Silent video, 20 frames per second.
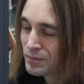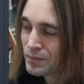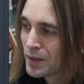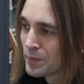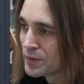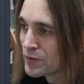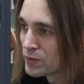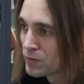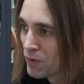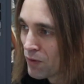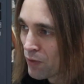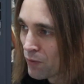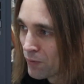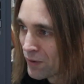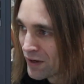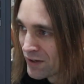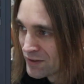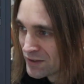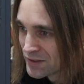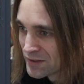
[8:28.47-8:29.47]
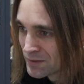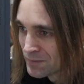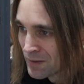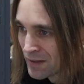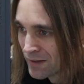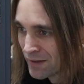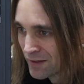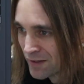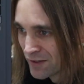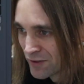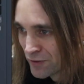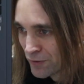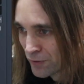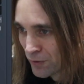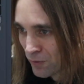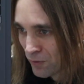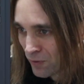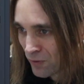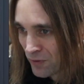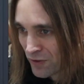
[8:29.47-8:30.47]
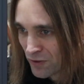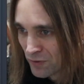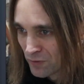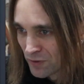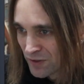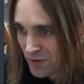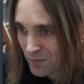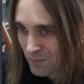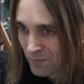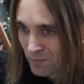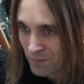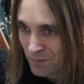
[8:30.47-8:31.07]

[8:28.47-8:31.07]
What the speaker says: Maybe 200 or 300 euro unit.